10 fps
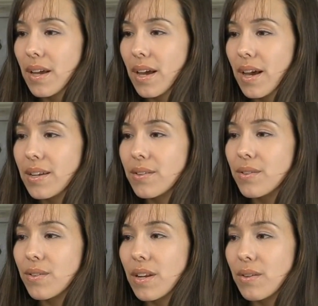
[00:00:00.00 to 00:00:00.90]
I don't
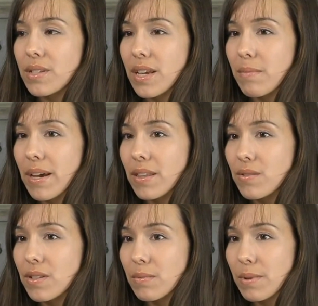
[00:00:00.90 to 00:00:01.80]
know that I would take back
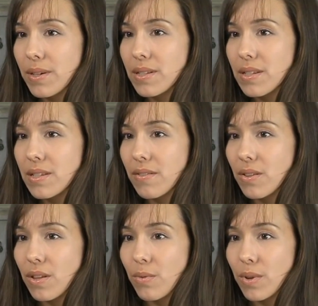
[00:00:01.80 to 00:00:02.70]
those experiences, even
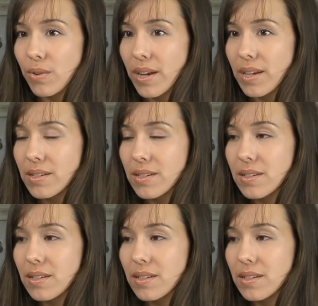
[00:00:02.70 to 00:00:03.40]
though they weren't great,